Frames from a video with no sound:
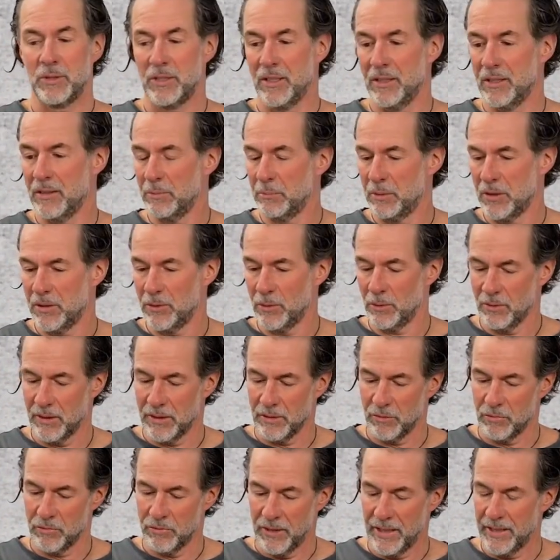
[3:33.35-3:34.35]
I chose
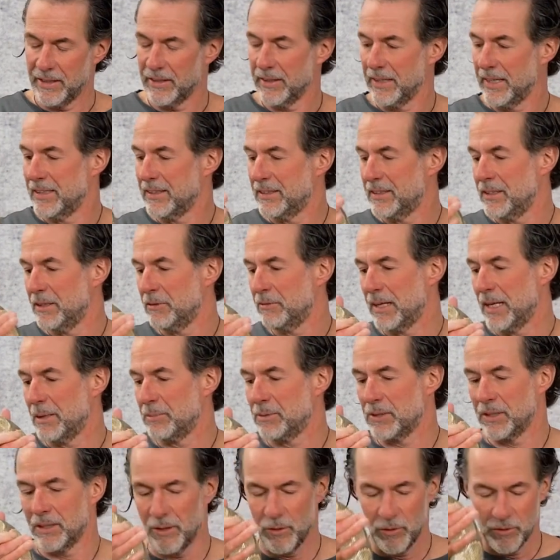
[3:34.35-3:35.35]
this fire Enchi
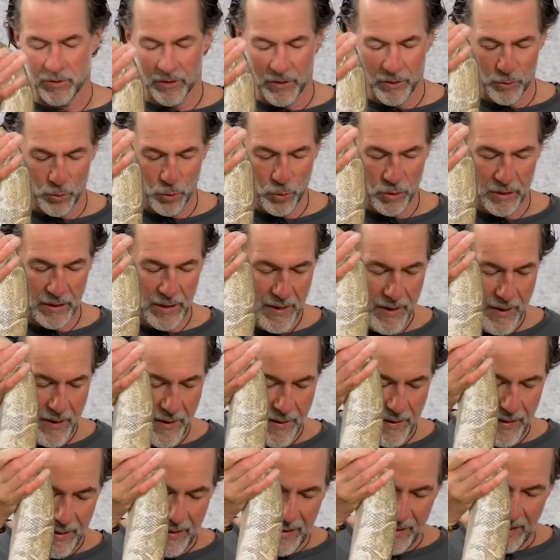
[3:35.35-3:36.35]
female for you
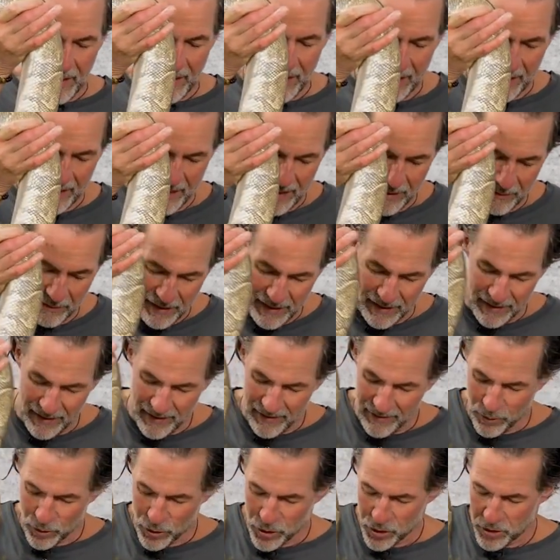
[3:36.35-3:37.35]
simply because
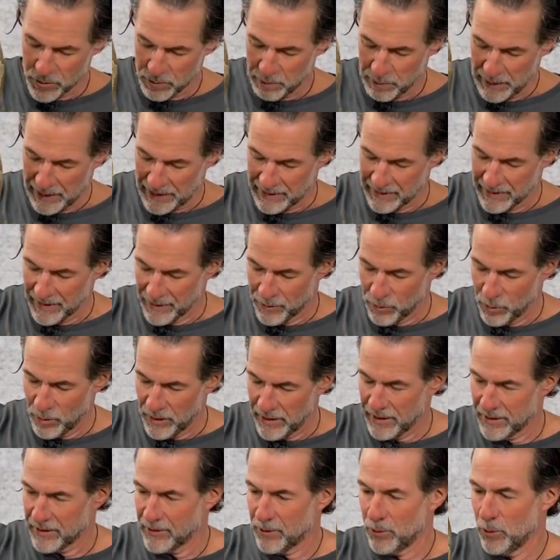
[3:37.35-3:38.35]
she is so
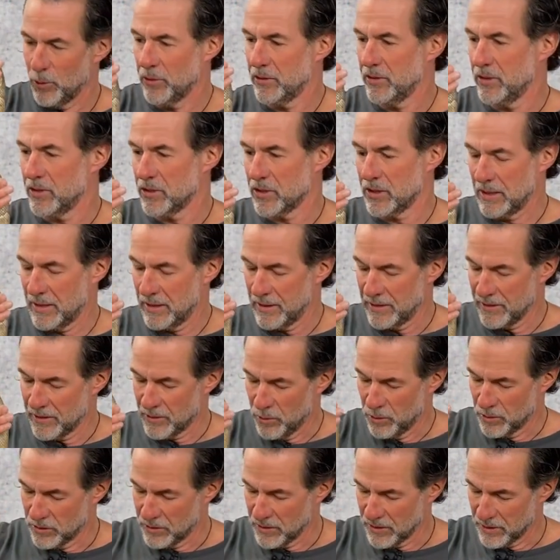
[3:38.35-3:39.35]
spectacularly
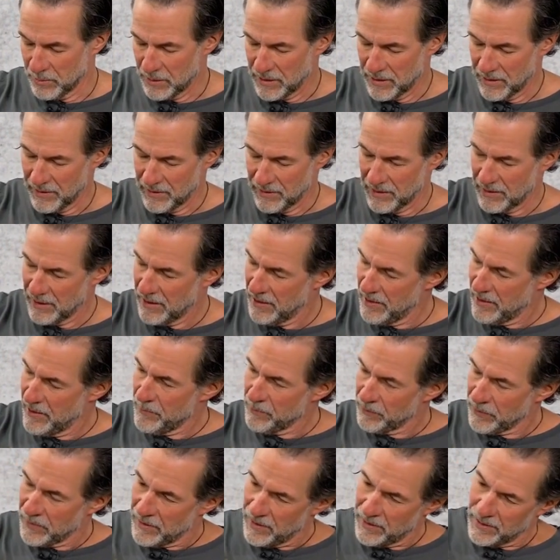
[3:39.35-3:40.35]
large. She
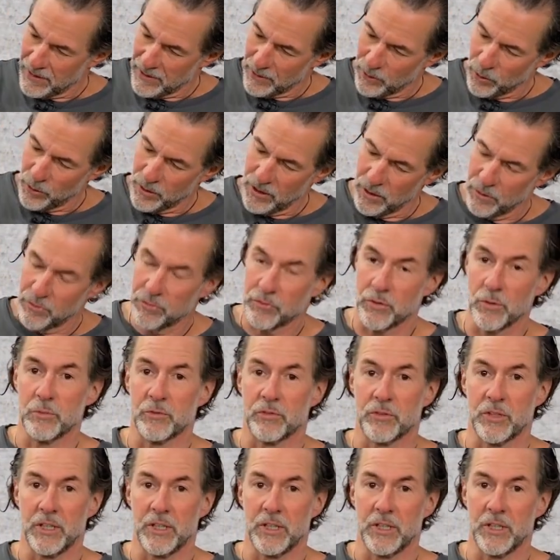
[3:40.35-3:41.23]
weighs 5 kilo.